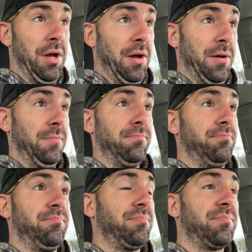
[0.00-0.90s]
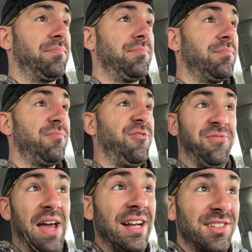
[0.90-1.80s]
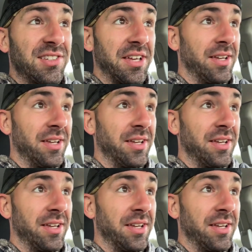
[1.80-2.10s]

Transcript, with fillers: uh, fasting.